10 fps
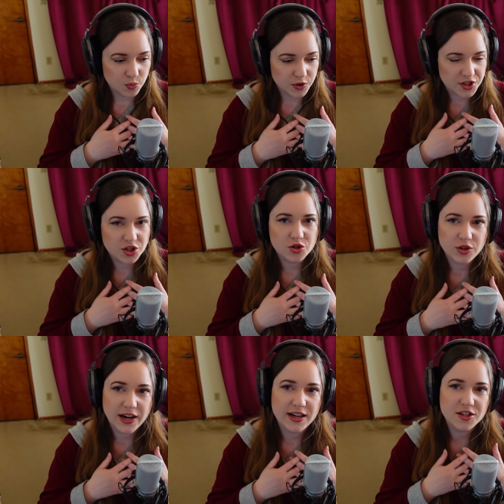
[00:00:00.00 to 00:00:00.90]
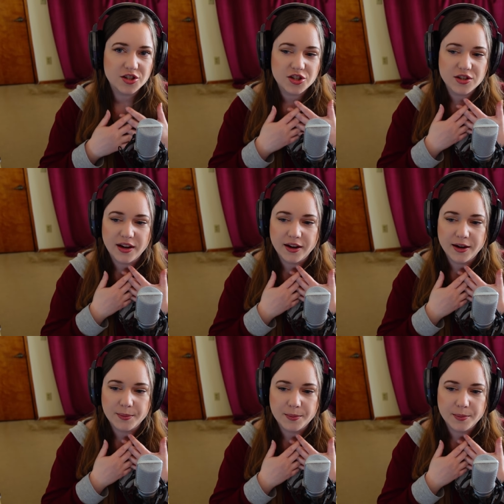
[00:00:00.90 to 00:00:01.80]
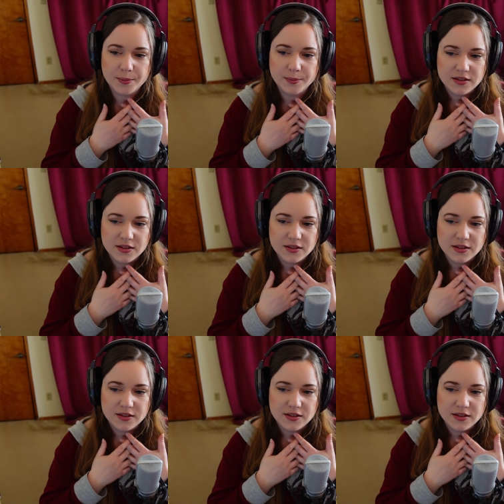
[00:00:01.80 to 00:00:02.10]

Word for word: strange um,